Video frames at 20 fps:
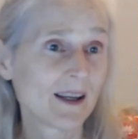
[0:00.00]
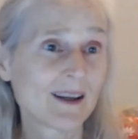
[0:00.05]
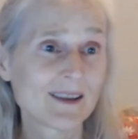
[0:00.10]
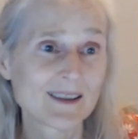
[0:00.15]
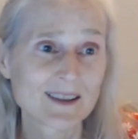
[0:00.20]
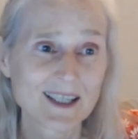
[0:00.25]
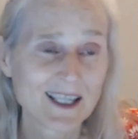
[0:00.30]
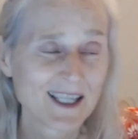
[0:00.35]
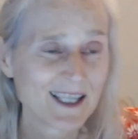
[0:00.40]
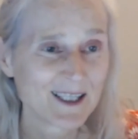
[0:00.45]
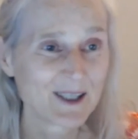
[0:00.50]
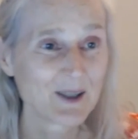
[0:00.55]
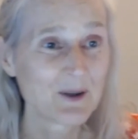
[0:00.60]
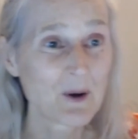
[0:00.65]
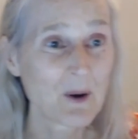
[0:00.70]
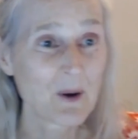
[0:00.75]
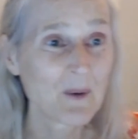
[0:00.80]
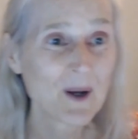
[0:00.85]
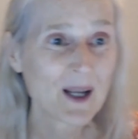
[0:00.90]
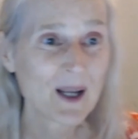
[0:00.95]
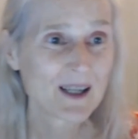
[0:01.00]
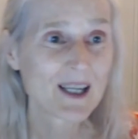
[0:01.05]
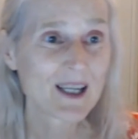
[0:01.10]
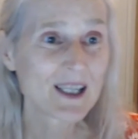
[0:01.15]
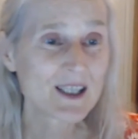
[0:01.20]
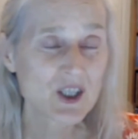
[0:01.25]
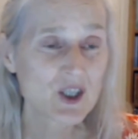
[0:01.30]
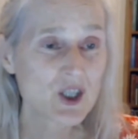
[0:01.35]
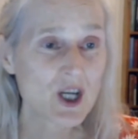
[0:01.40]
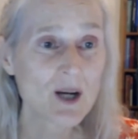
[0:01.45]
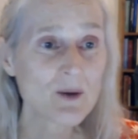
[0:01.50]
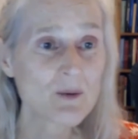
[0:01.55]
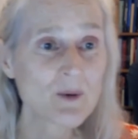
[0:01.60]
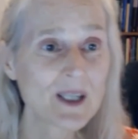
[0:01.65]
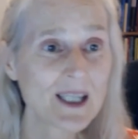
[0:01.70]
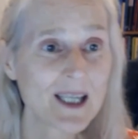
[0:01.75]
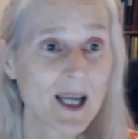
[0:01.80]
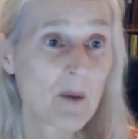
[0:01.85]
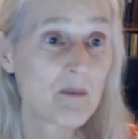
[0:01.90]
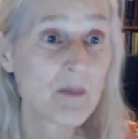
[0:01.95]
And, you know, it's
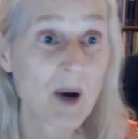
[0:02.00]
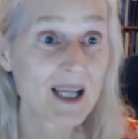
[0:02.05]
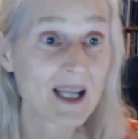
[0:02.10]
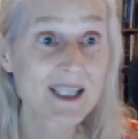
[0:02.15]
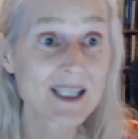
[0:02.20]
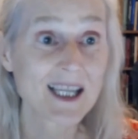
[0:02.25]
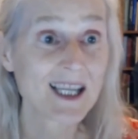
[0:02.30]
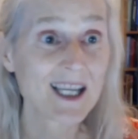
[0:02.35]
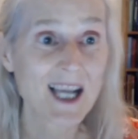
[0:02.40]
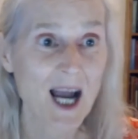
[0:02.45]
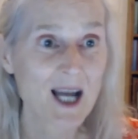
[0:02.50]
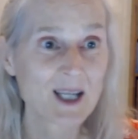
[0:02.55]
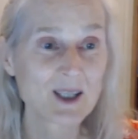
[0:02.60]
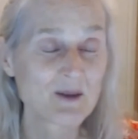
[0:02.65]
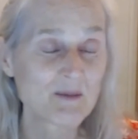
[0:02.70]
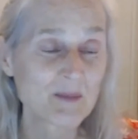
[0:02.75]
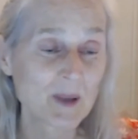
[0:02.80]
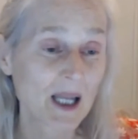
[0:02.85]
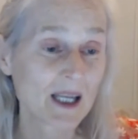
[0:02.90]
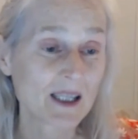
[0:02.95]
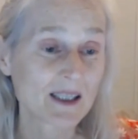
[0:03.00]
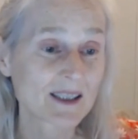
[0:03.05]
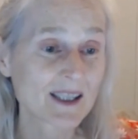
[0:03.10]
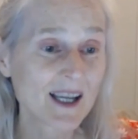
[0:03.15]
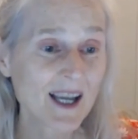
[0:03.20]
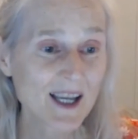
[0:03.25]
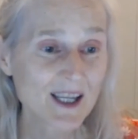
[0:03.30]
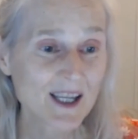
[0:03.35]
generally a buzzy kind of place.